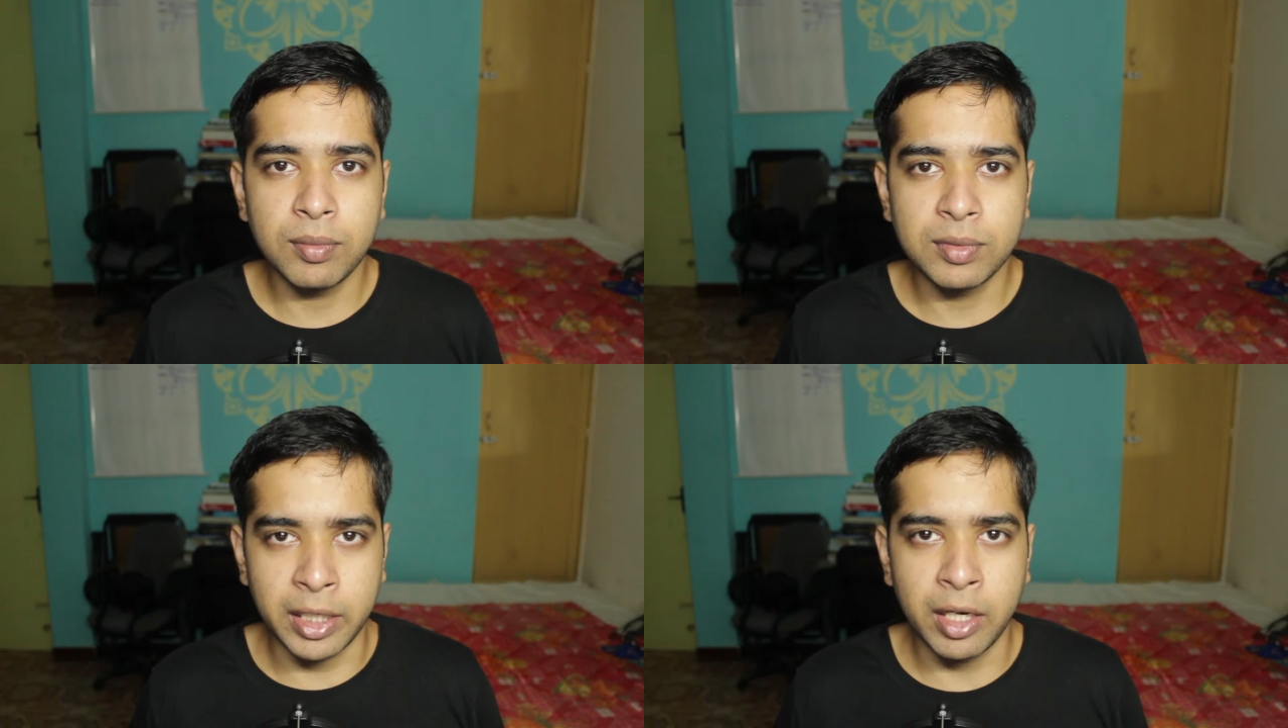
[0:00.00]

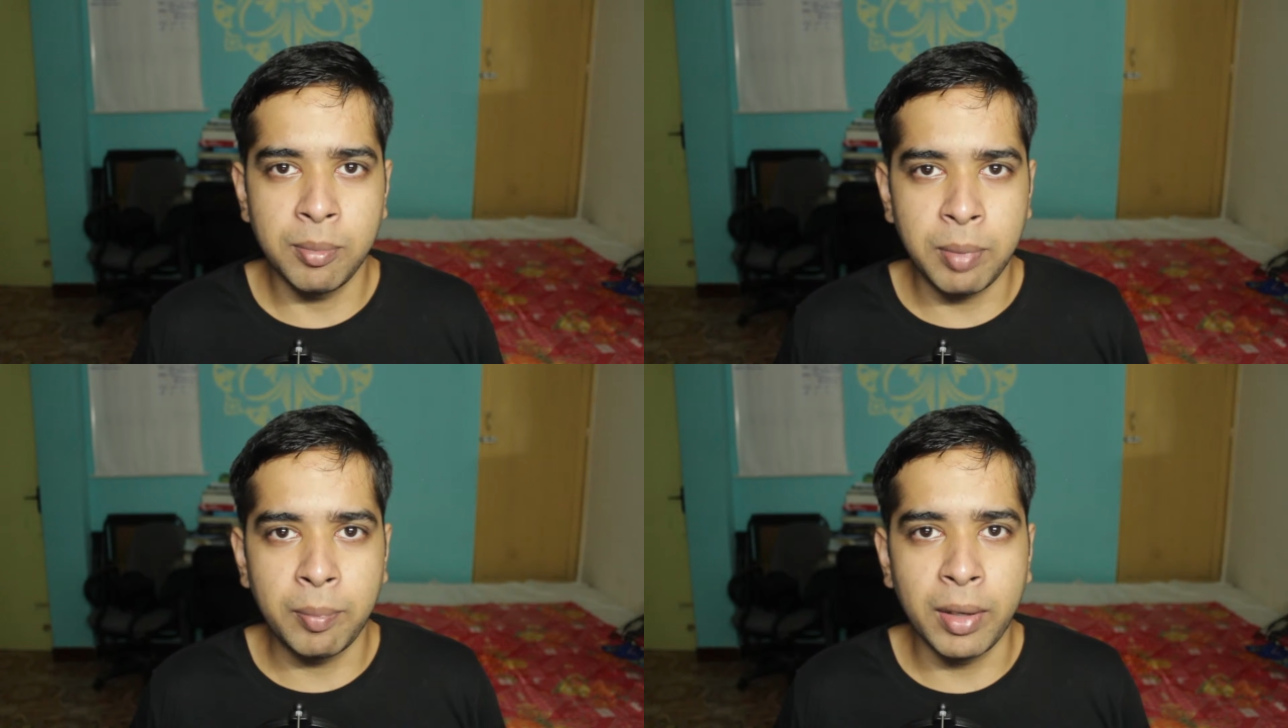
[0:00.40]
general
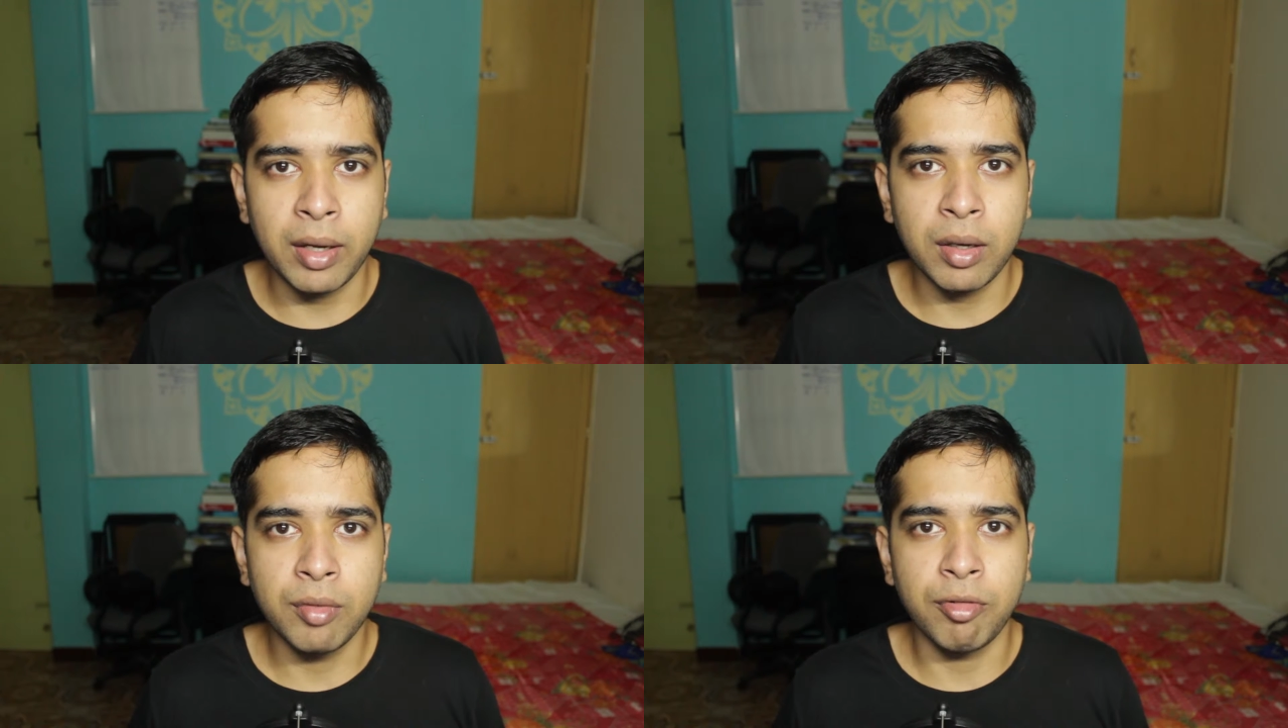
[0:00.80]
public
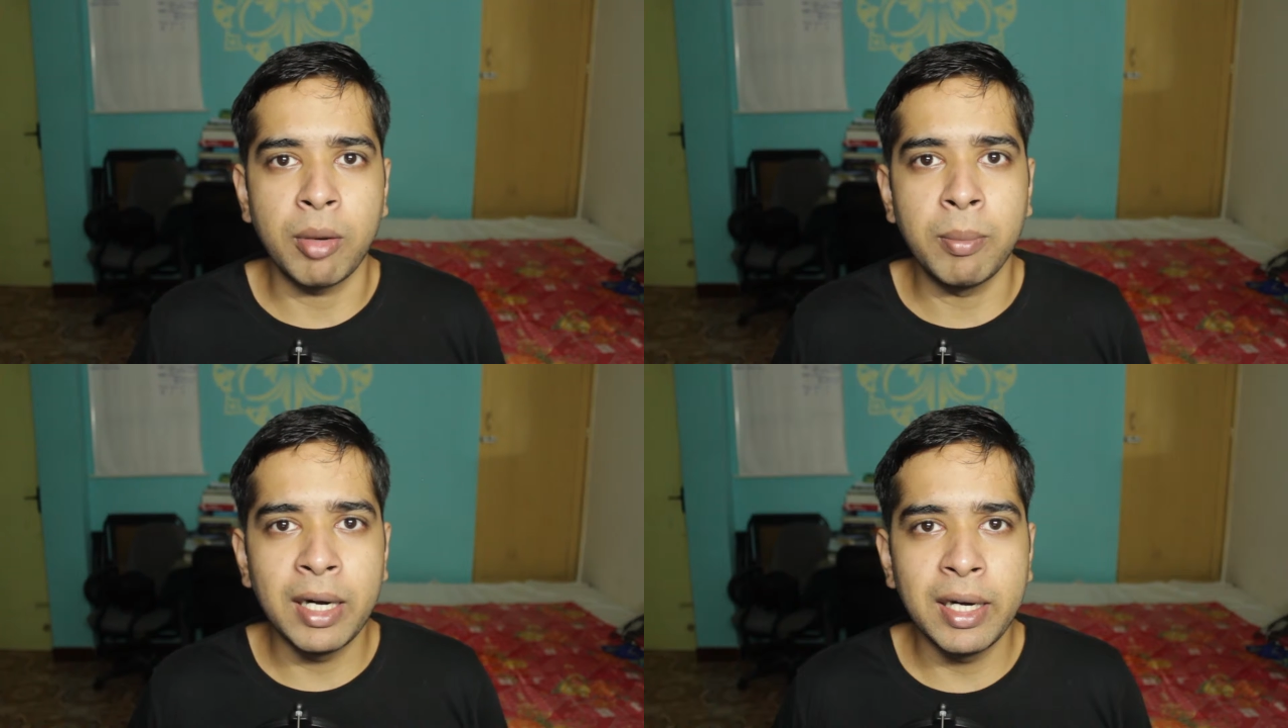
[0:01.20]
for
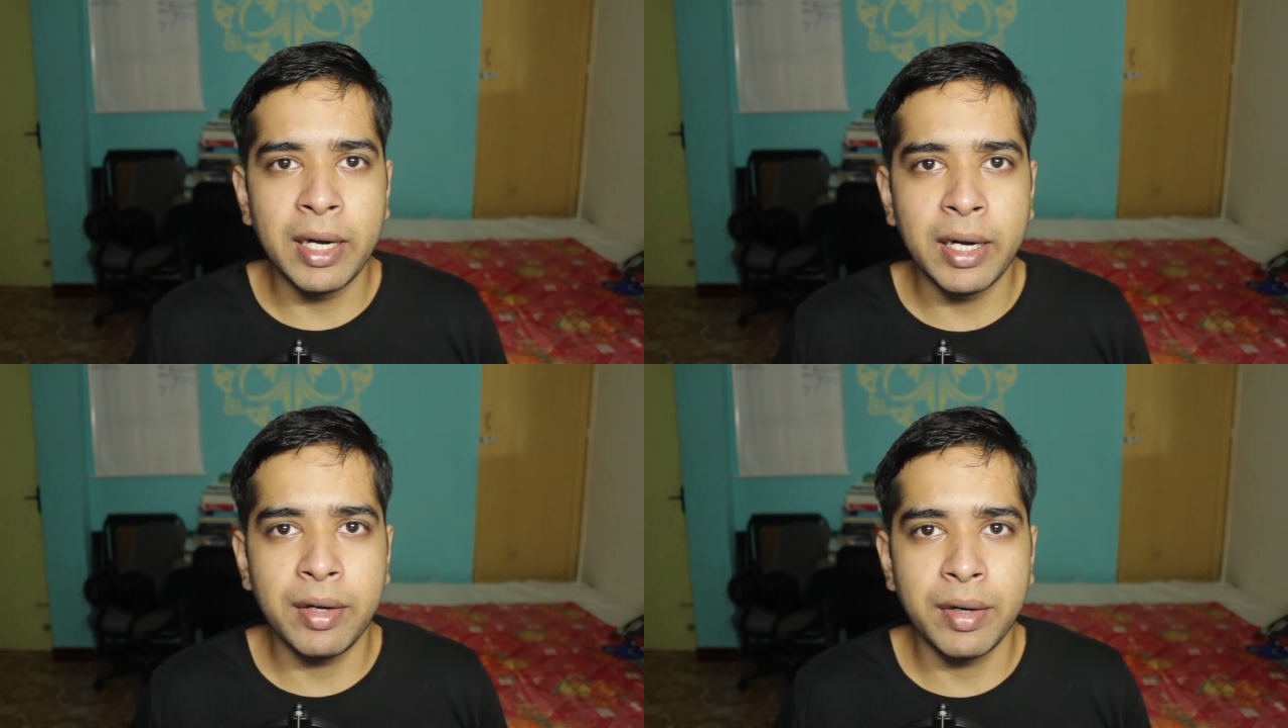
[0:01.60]
a
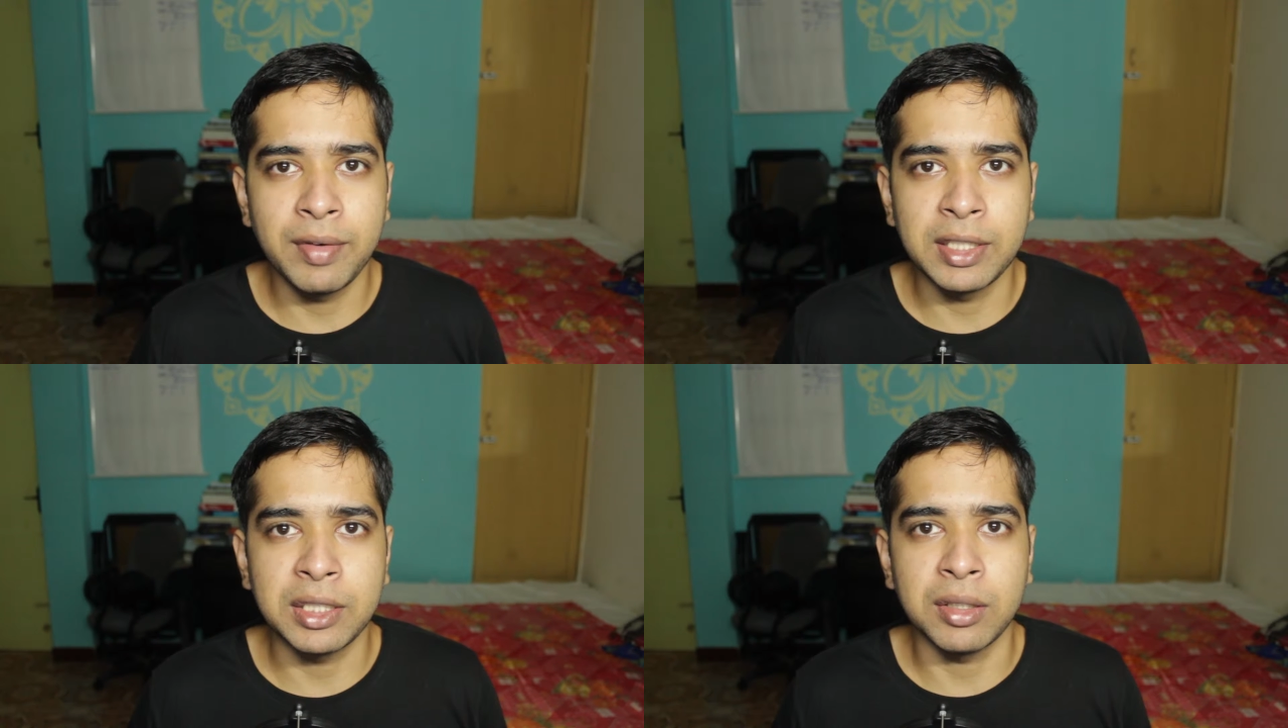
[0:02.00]
military
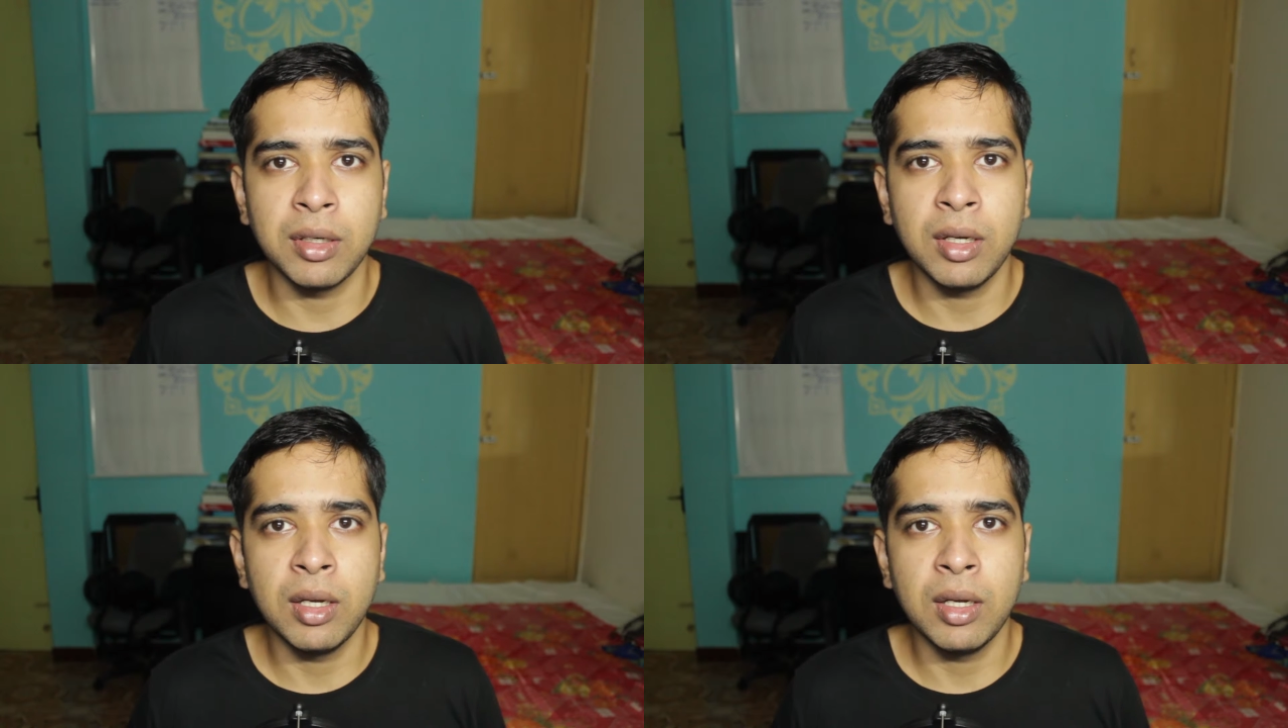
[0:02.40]
intervention